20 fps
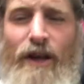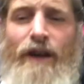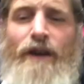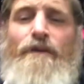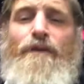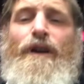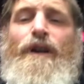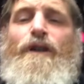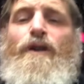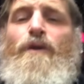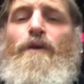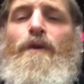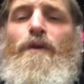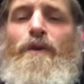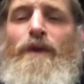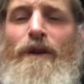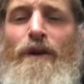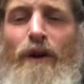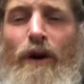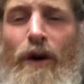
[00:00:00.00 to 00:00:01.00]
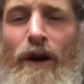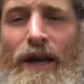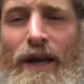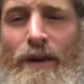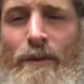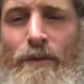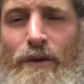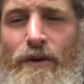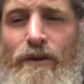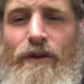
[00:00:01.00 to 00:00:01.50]
eventually we are
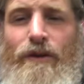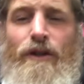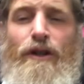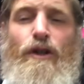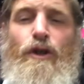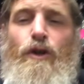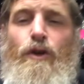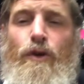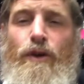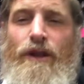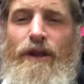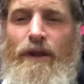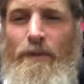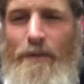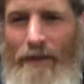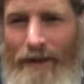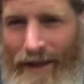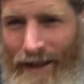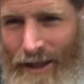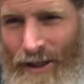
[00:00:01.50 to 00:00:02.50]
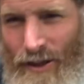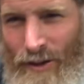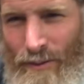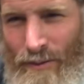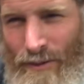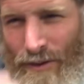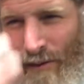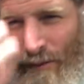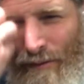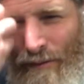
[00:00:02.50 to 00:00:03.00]
able to enjoy the pleasure
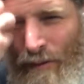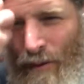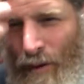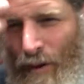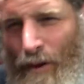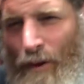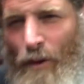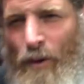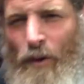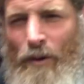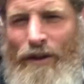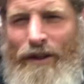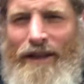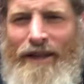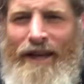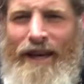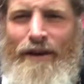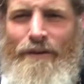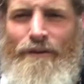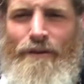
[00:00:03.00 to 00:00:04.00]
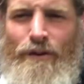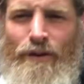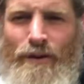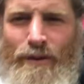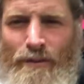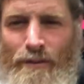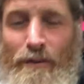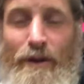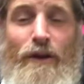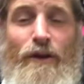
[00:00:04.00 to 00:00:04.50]
before all the effort.
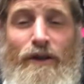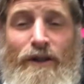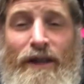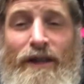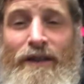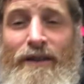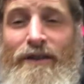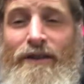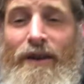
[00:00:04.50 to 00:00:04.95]
Because at the